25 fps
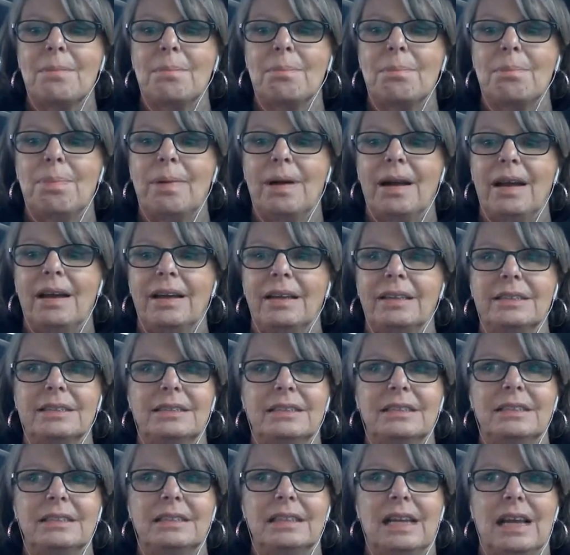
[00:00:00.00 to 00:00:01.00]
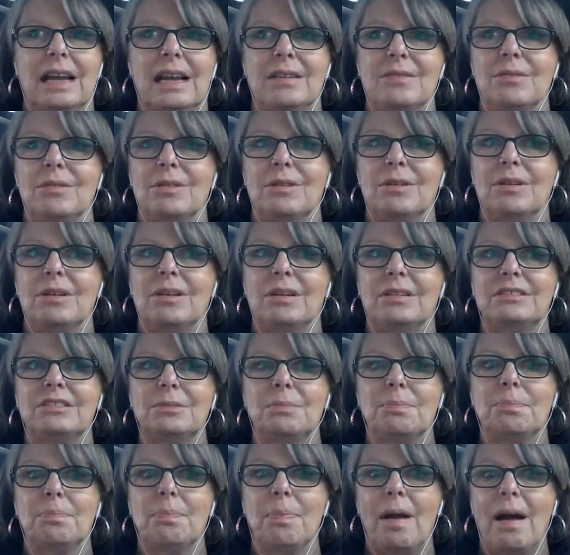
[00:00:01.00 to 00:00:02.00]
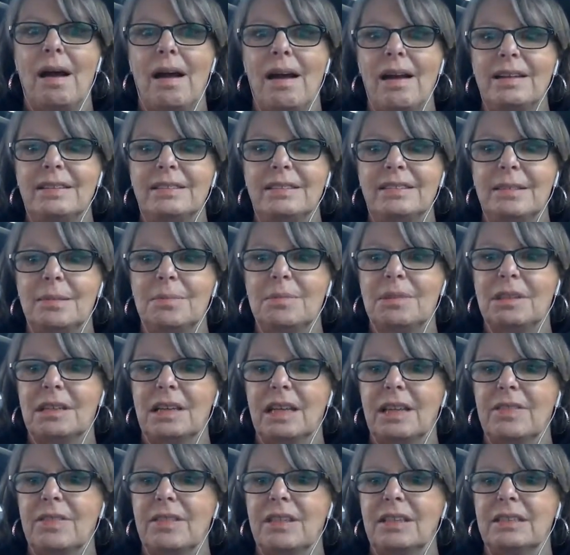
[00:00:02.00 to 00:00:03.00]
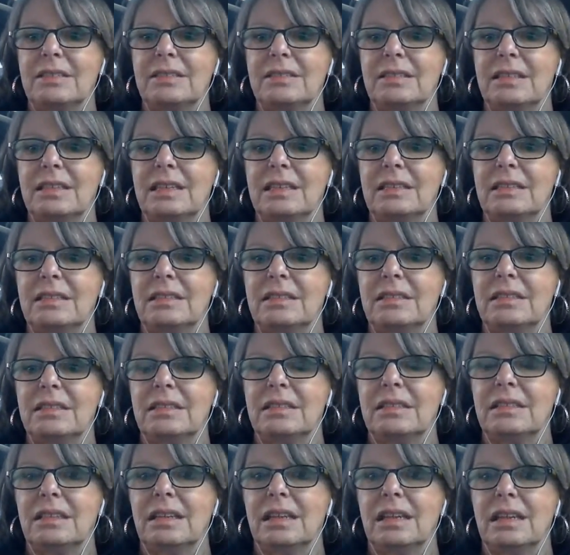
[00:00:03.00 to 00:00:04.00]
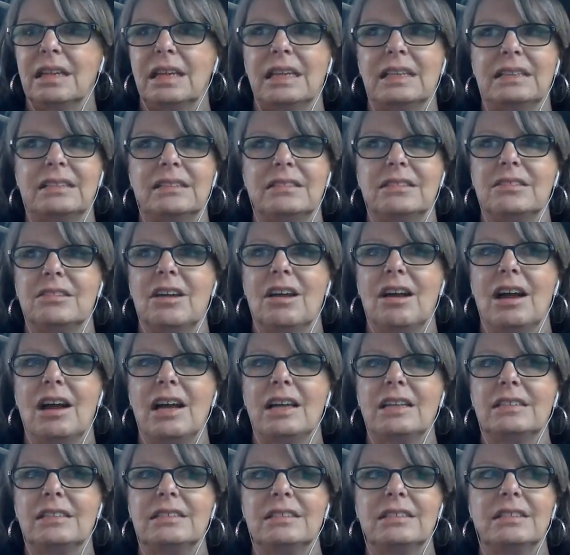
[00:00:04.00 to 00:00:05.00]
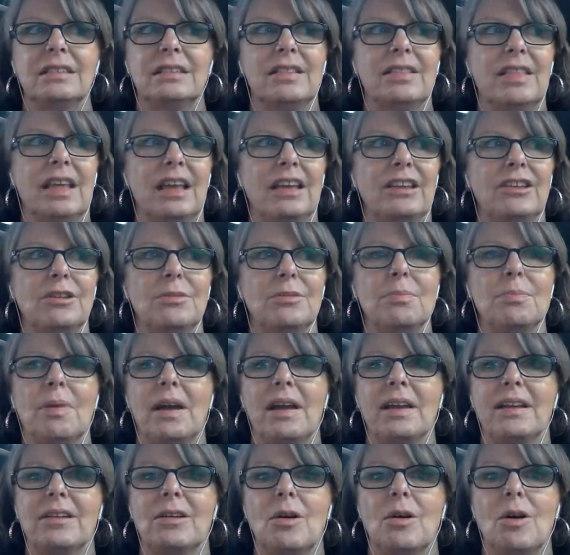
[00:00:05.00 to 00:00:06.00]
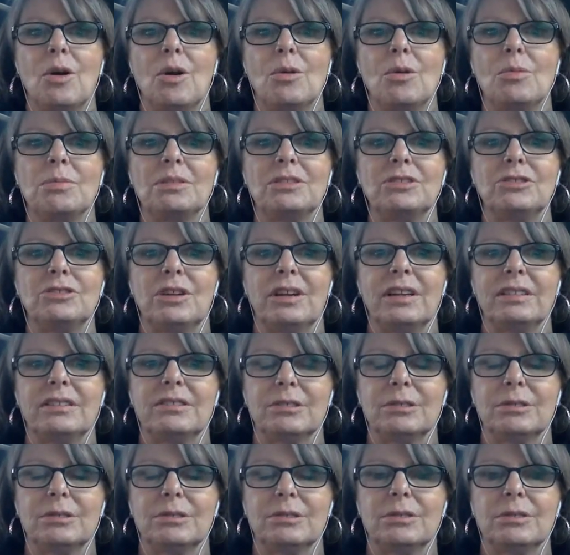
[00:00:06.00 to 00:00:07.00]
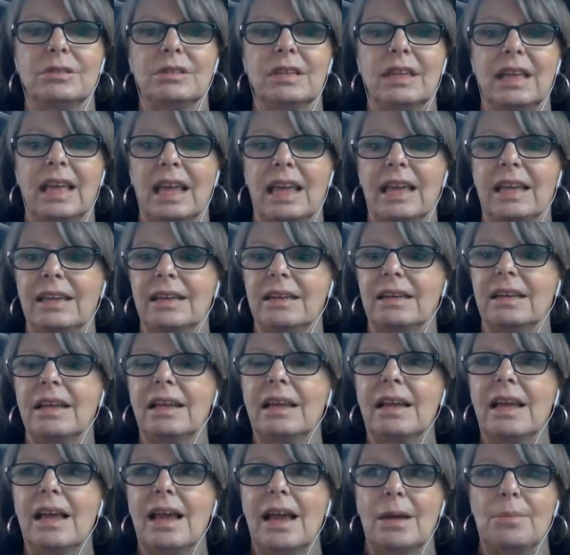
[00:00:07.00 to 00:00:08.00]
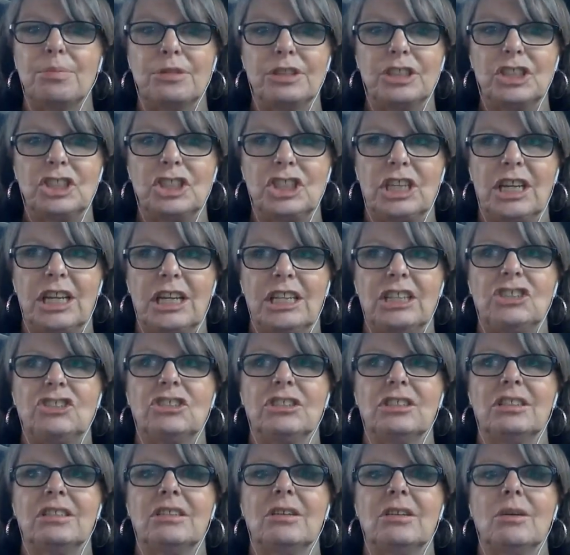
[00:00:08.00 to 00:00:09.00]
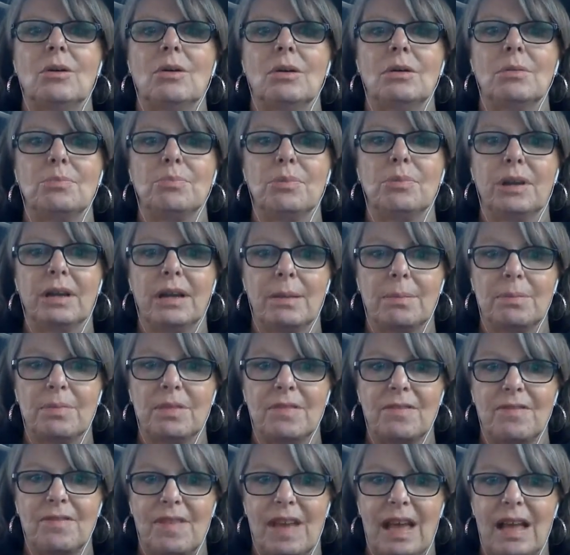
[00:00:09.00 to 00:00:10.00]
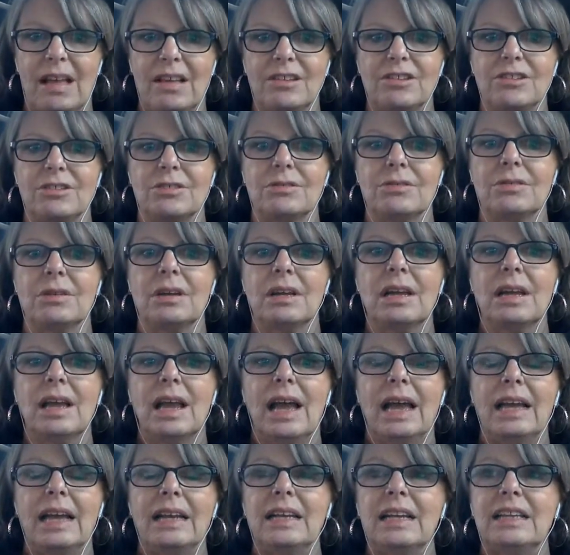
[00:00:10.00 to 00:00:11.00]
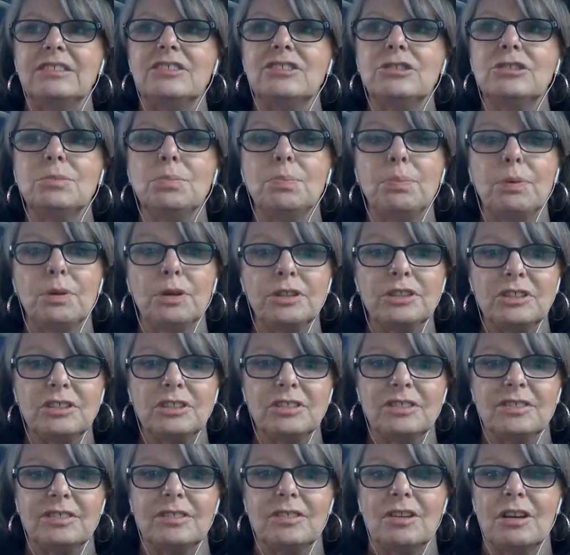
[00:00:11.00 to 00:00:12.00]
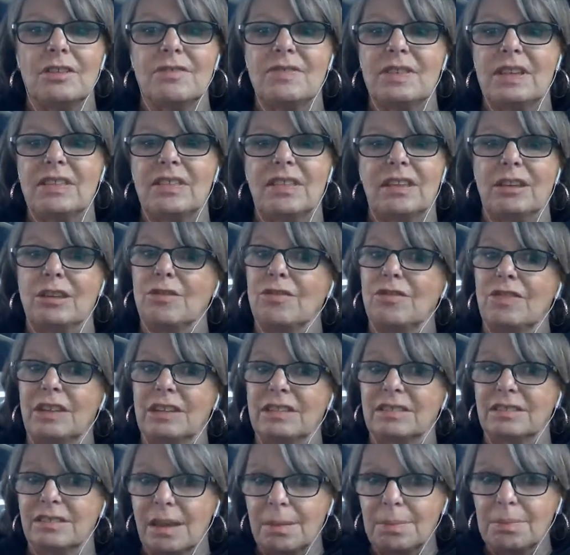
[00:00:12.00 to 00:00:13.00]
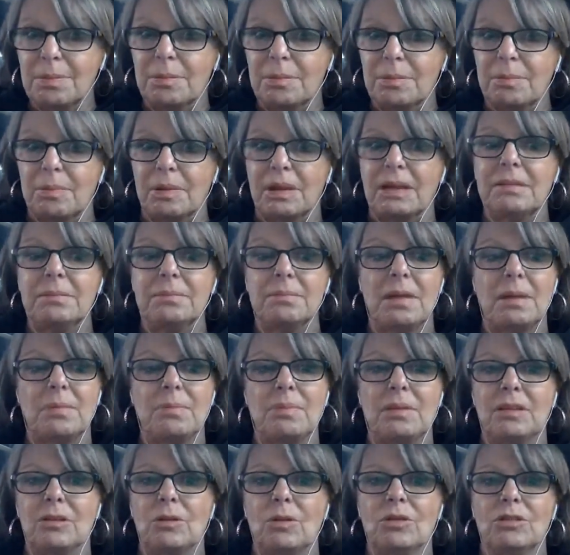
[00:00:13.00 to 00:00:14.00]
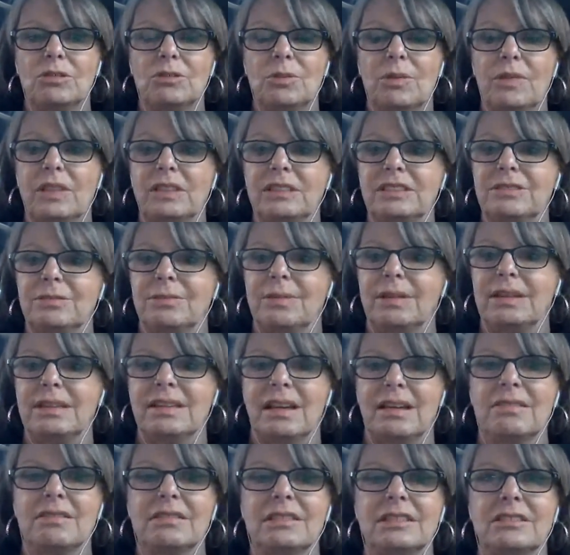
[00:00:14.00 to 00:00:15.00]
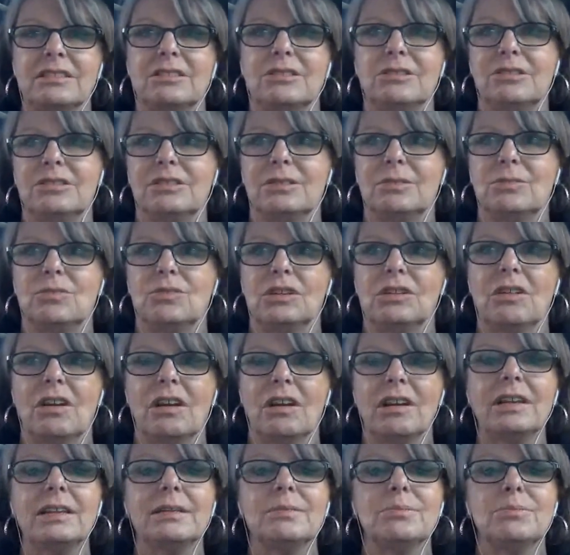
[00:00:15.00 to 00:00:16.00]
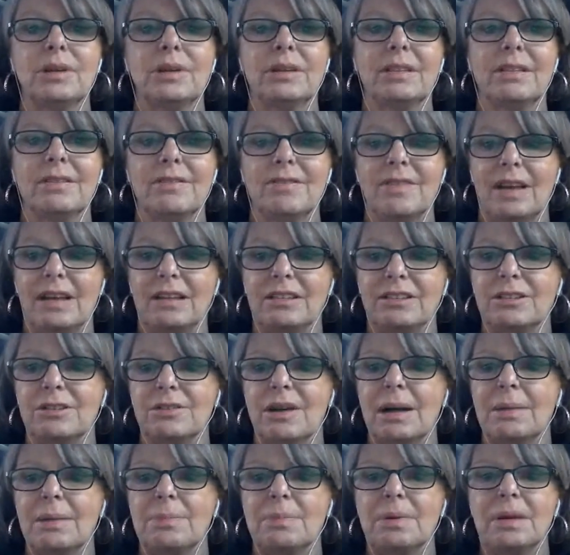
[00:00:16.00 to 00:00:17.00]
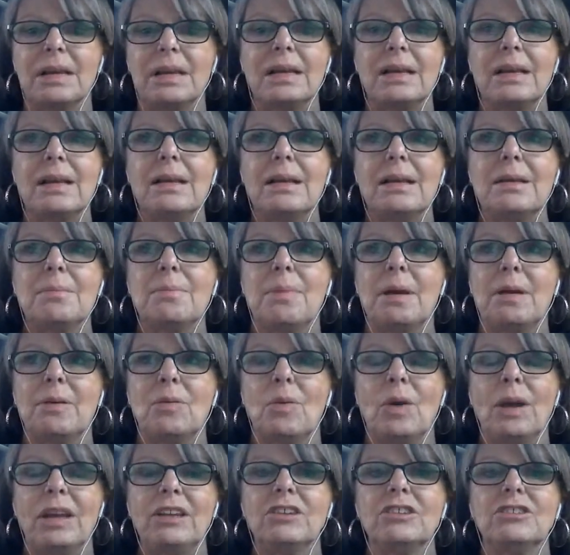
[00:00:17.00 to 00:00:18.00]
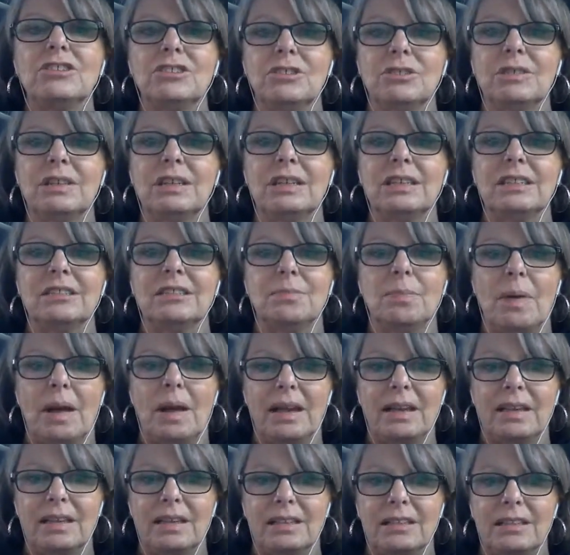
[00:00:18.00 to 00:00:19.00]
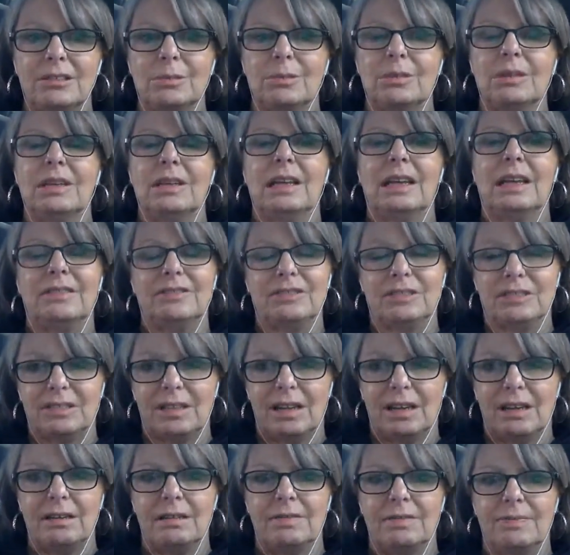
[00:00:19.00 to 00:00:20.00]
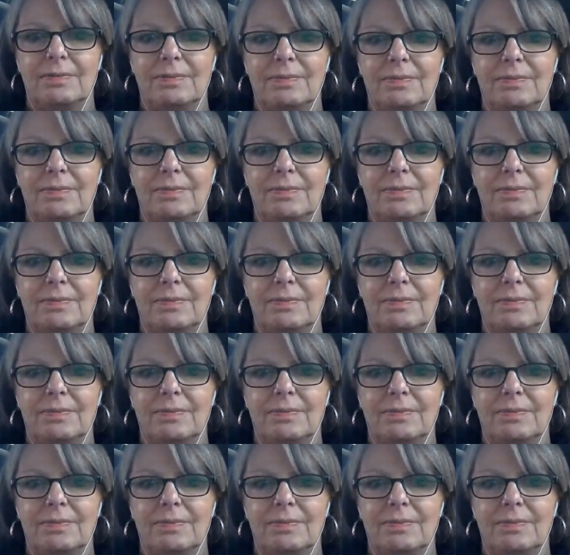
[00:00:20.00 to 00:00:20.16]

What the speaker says: But to buy something like this, it's not that you're buying a home and trying to gain appreciation or bring up the value, unless you purchase an RV that you fix up a bit, maybe an older one that's run down, and do some work on it and bring the value up. But what you're doing is buying into a lifestyle.